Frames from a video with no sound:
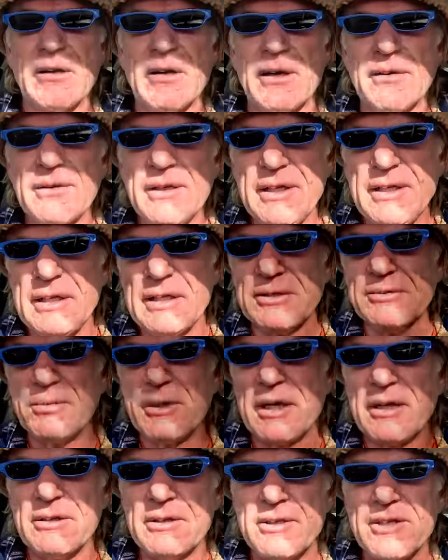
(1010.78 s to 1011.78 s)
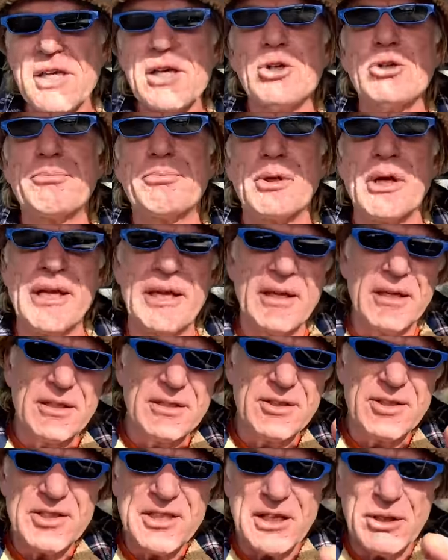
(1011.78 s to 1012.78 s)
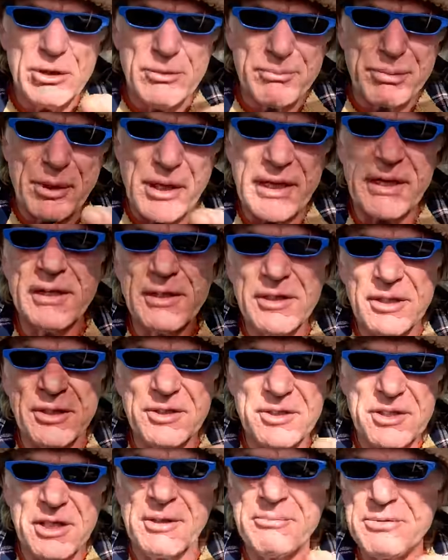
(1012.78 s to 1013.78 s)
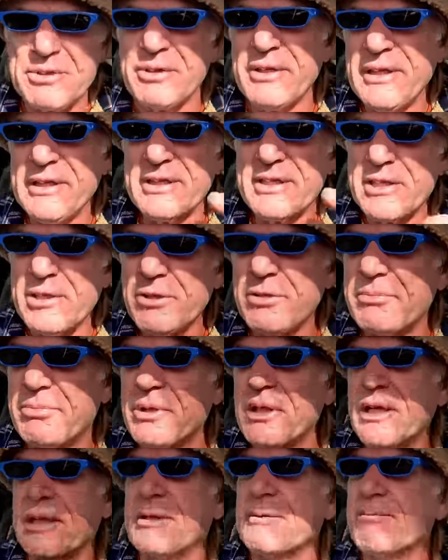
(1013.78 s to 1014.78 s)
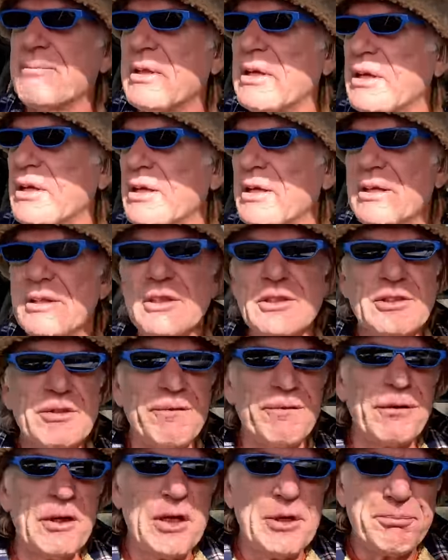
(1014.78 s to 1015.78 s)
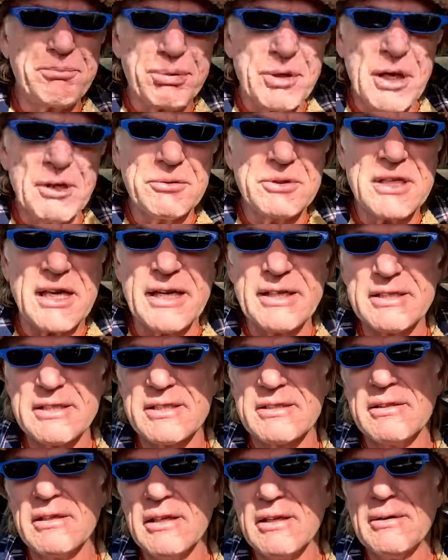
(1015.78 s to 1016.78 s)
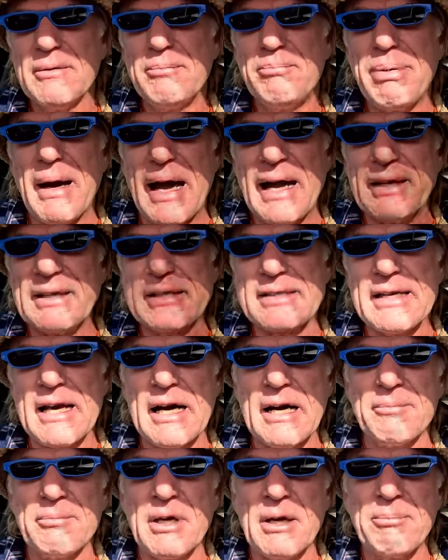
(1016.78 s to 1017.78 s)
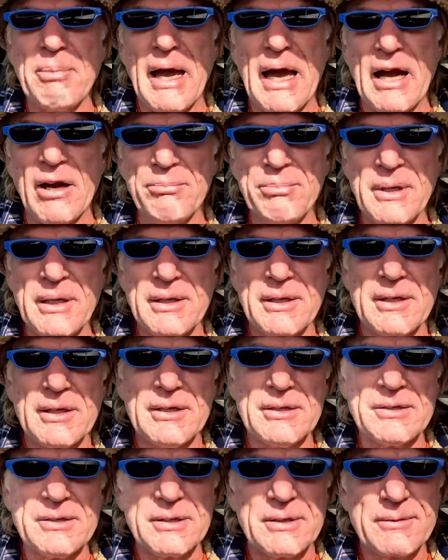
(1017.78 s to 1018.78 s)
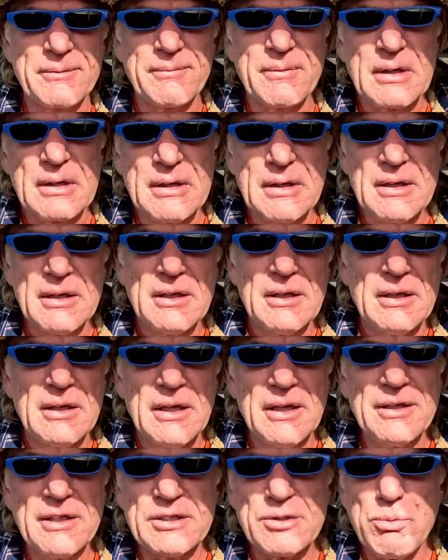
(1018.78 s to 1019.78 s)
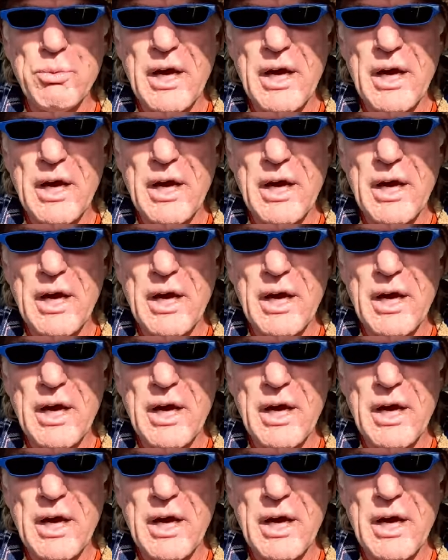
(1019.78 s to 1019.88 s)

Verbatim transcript: I think that's where, Tilbury, Tilbury, not Tiptree, Tilbury. There's a few protest banners up about because in this